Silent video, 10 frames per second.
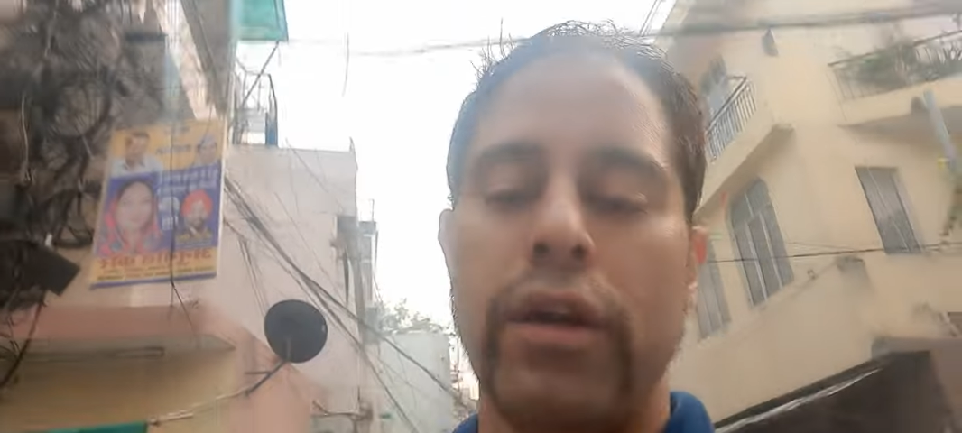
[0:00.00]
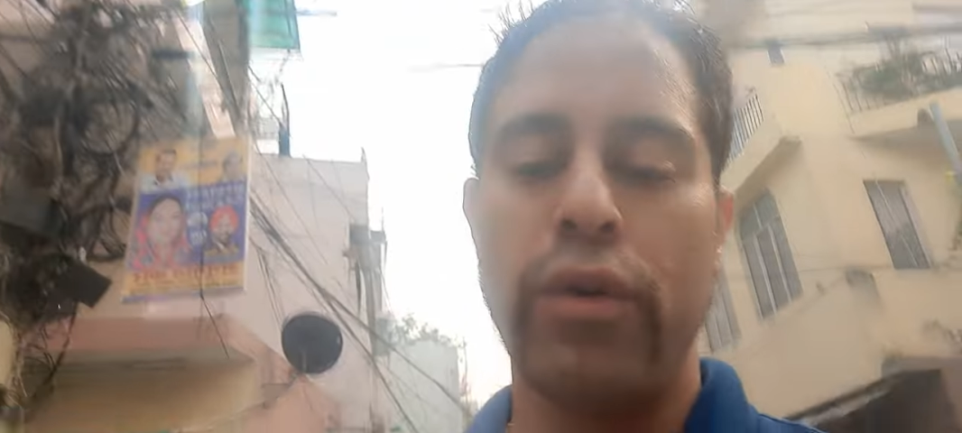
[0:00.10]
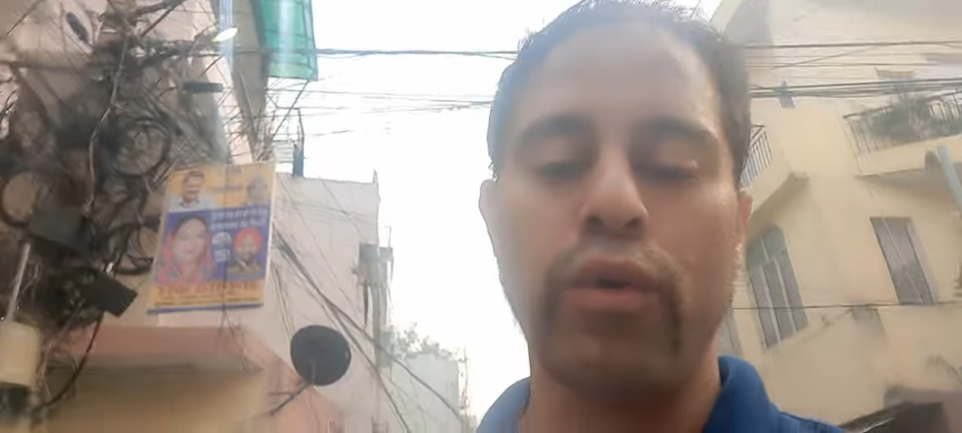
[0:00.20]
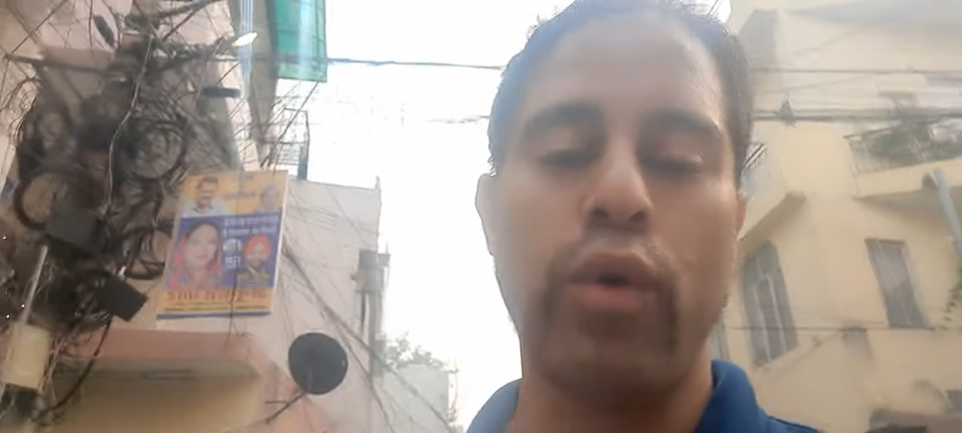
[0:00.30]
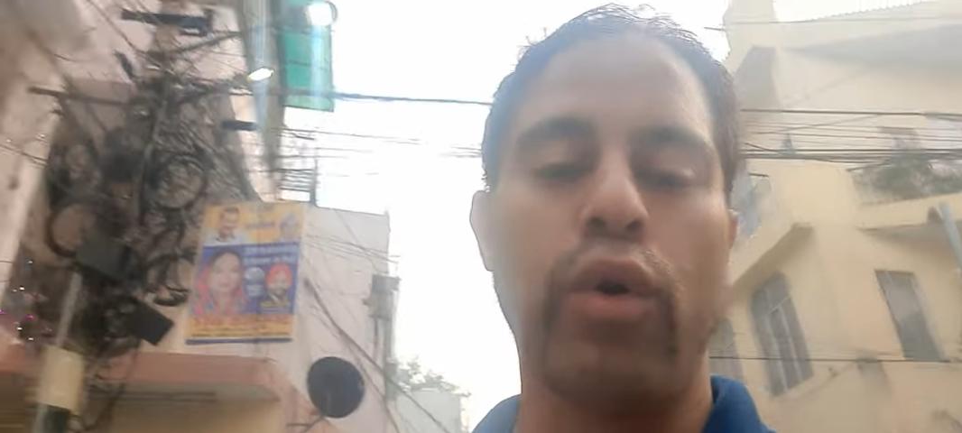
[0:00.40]

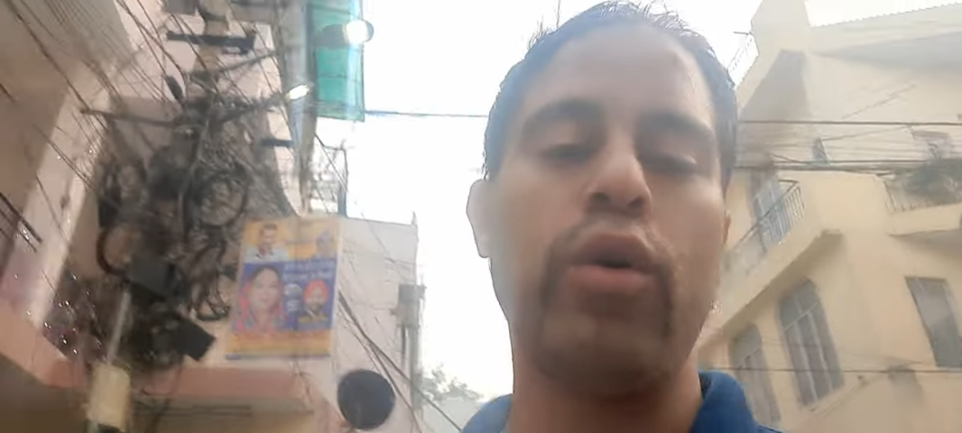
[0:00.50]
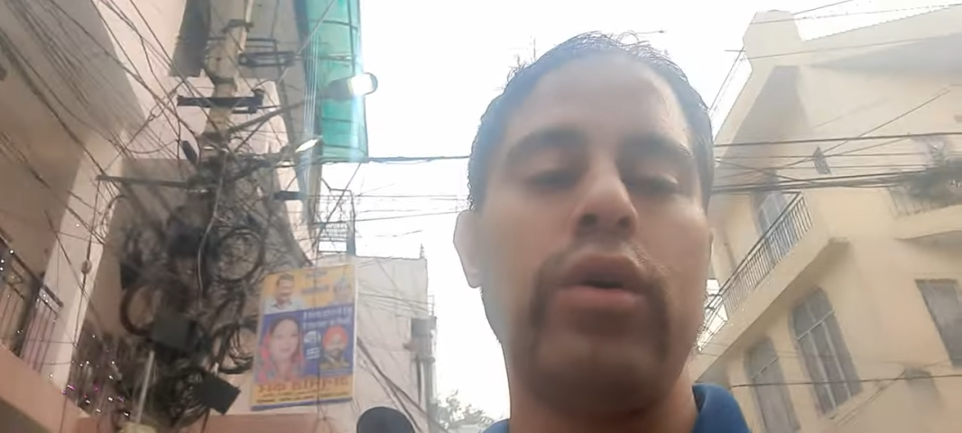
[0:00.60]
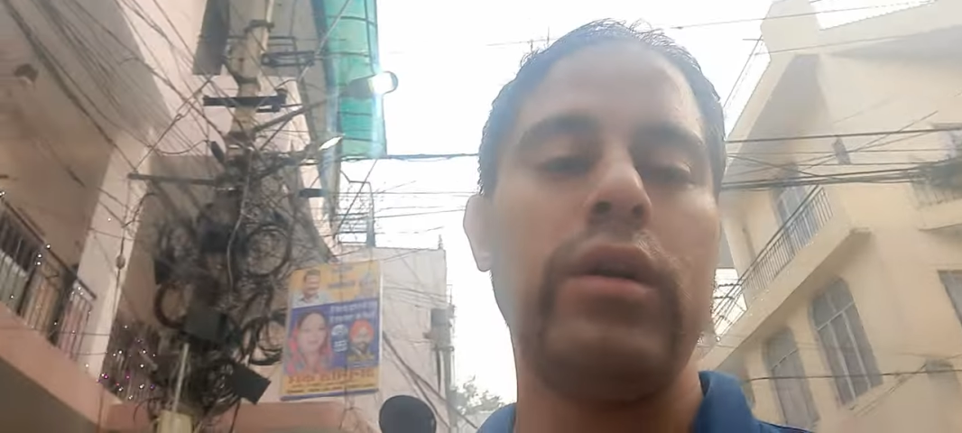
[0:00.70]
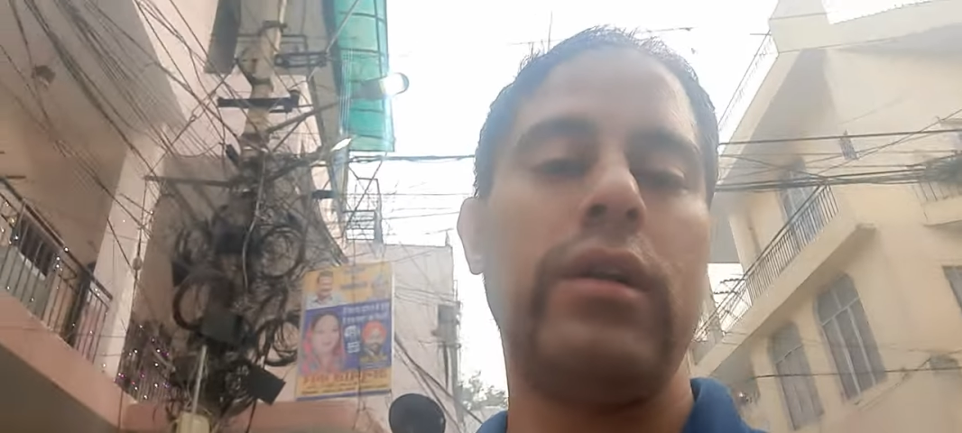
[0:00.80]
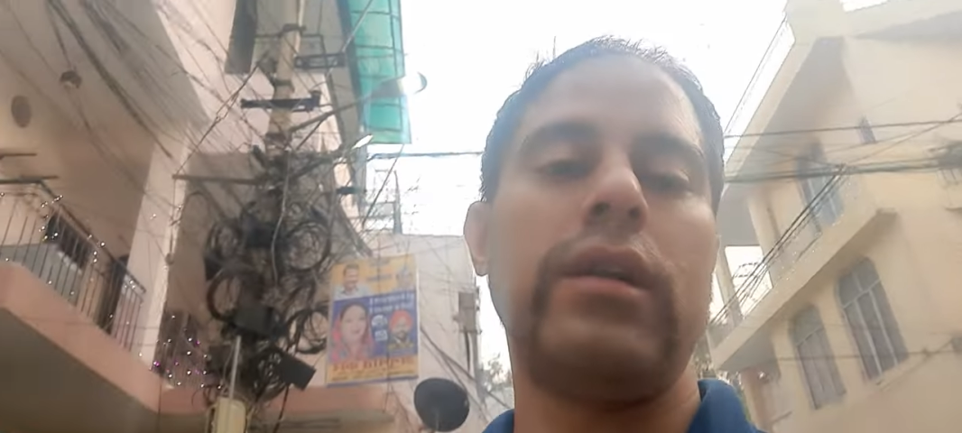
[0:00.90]
you know
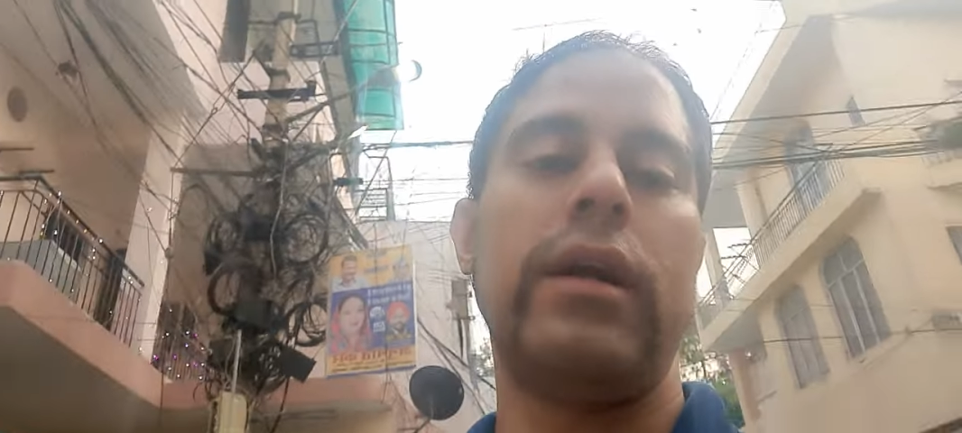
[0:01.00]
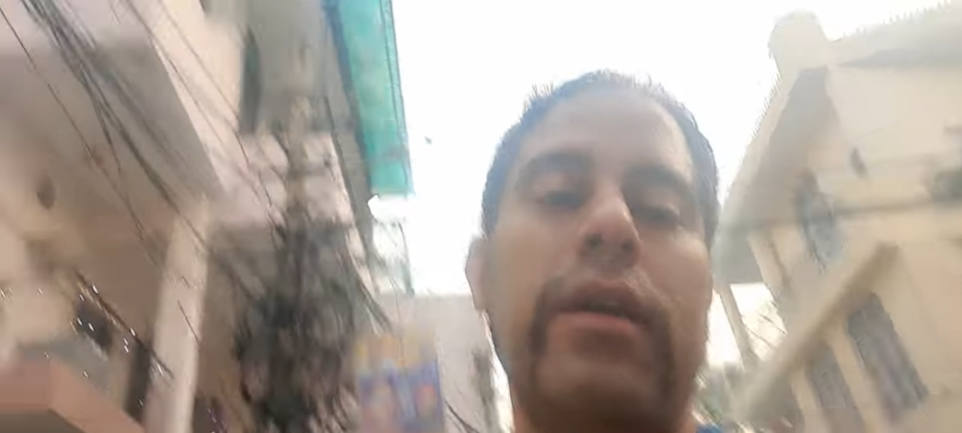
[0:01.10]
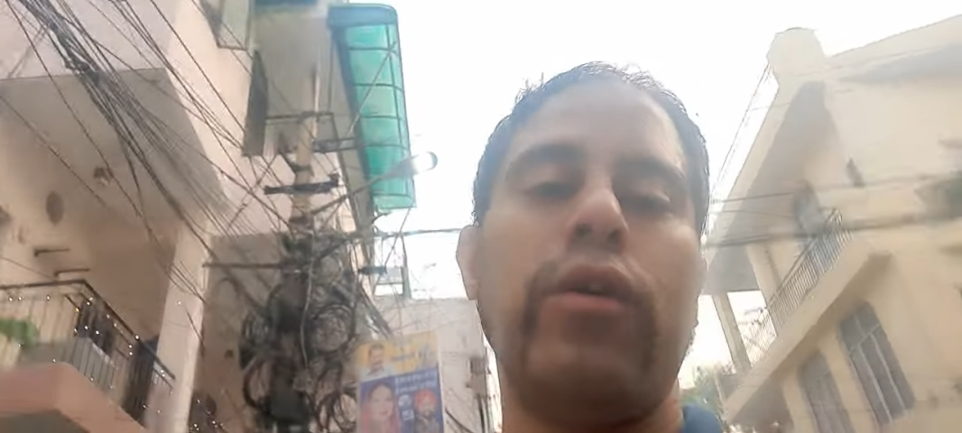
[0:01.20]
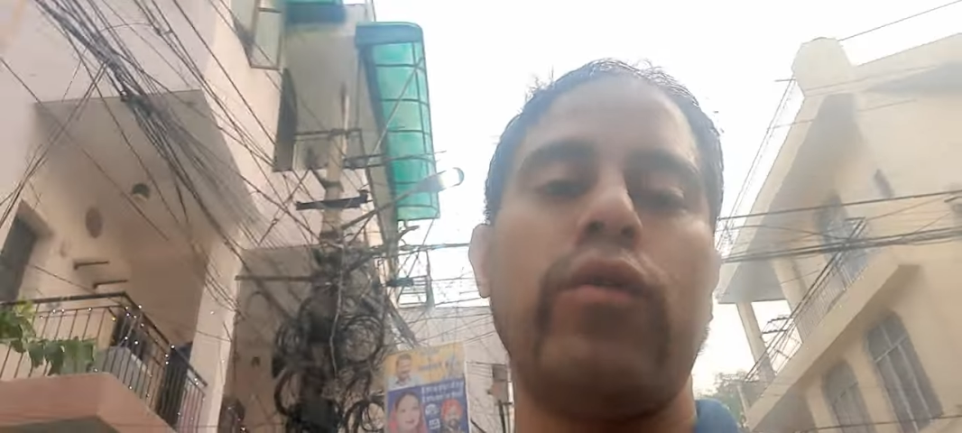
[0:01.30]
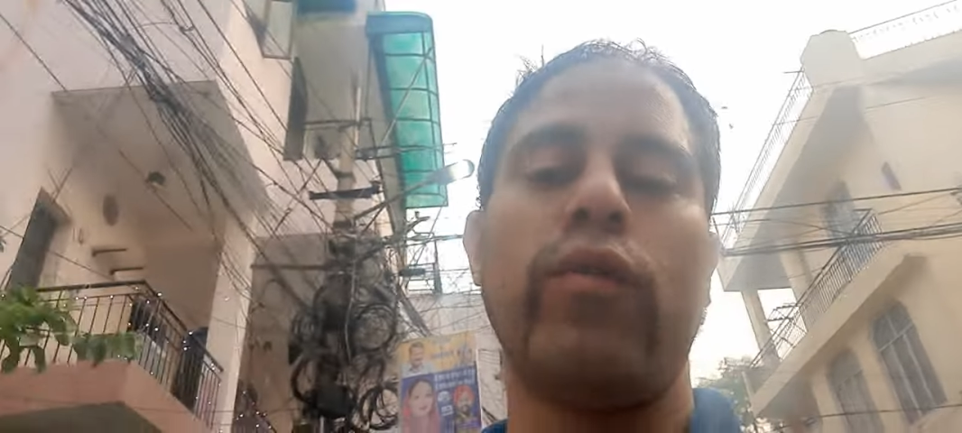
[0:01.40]

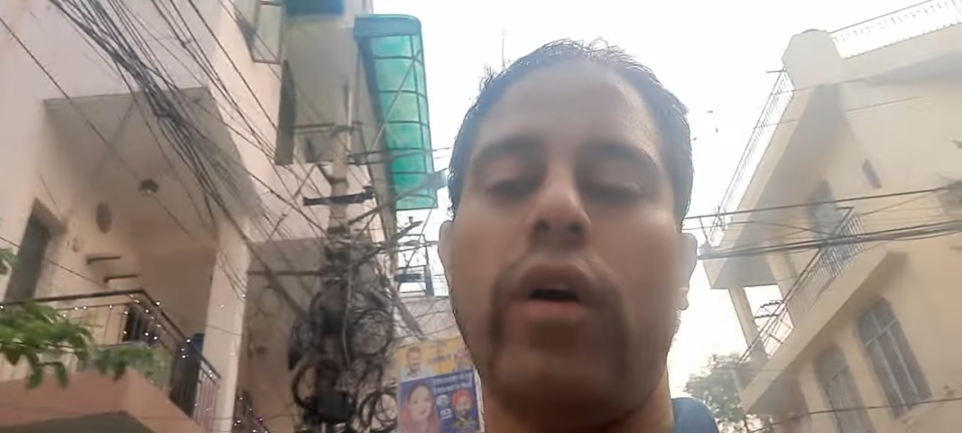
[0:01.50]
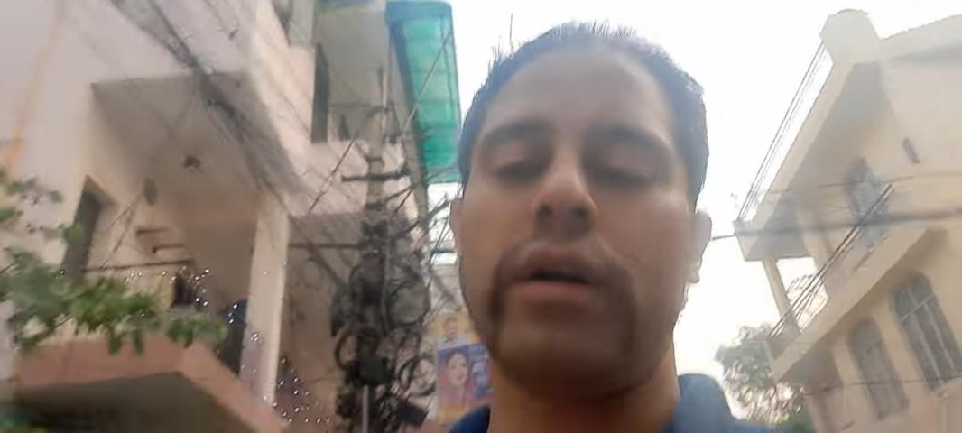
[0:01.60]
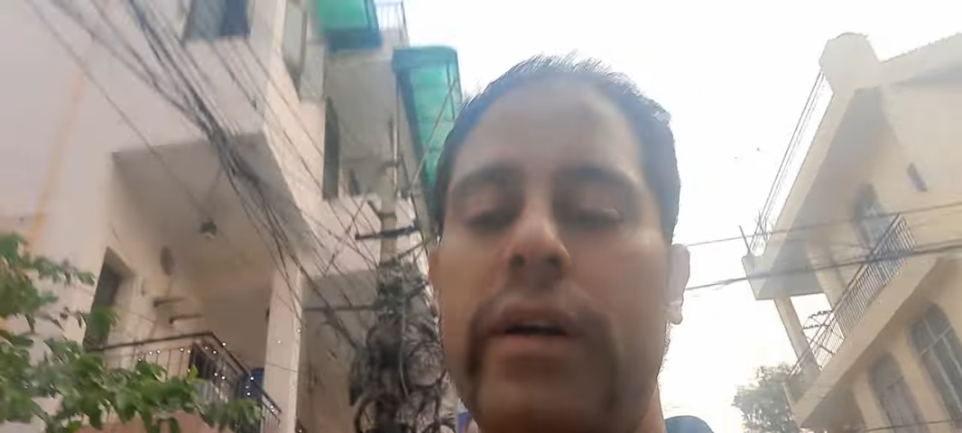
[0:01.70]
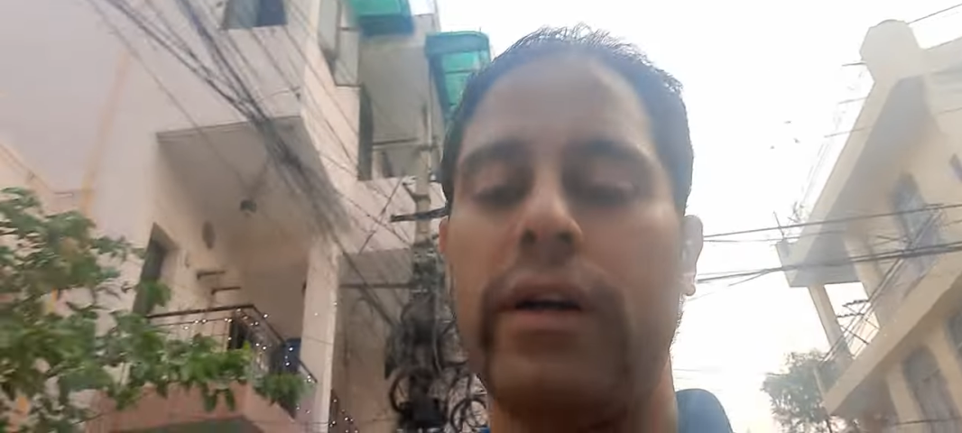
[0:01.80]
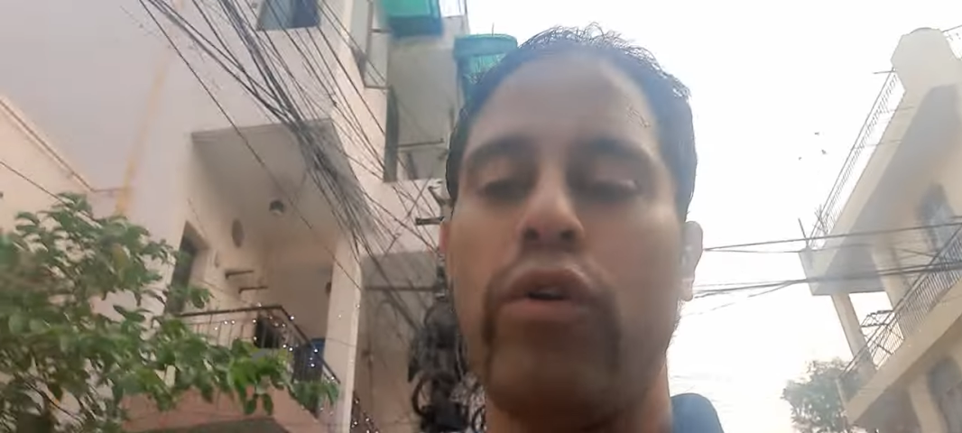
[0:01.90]
that you
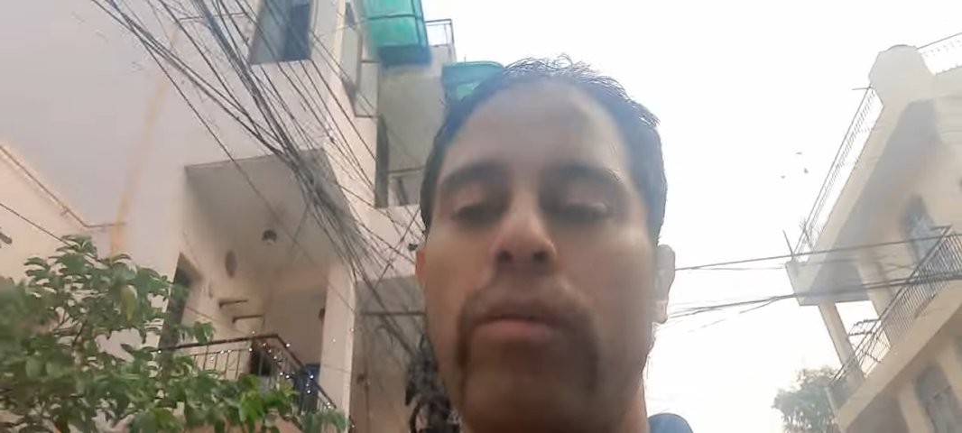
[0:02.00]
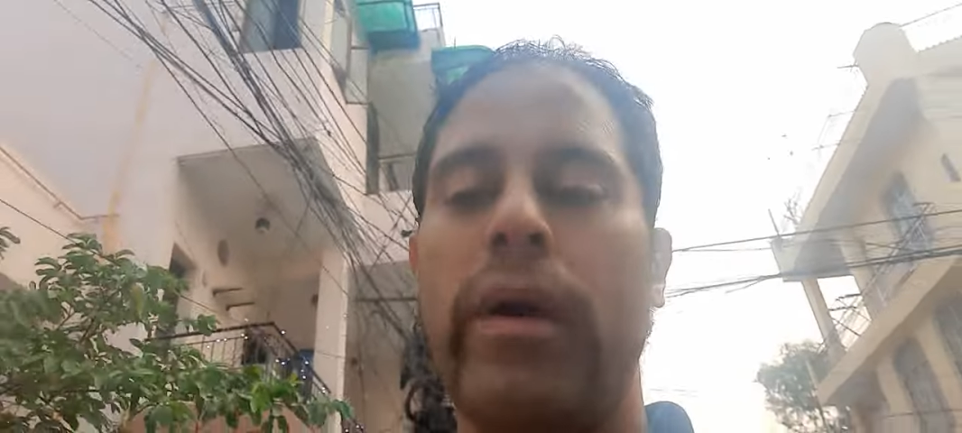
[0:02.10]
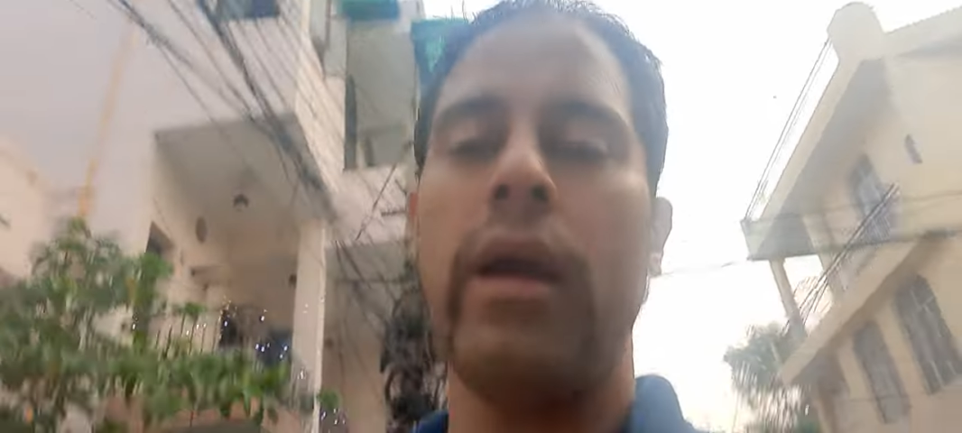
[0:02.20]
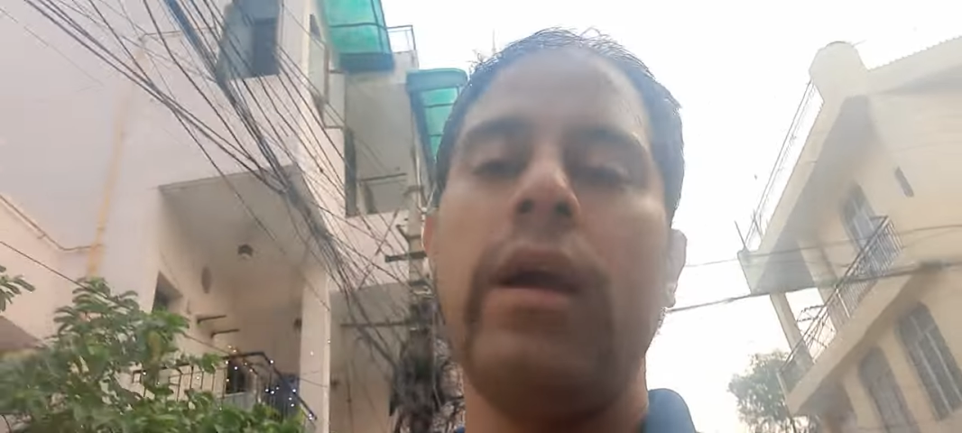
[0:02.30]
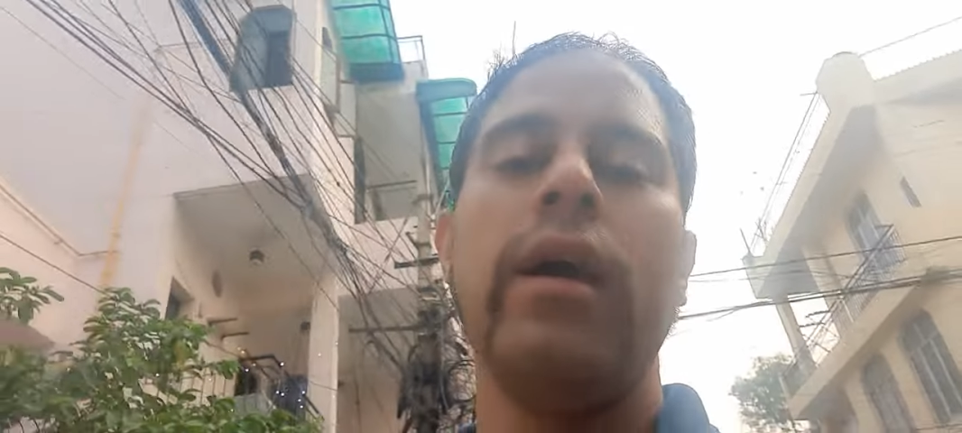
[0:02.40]
want it to be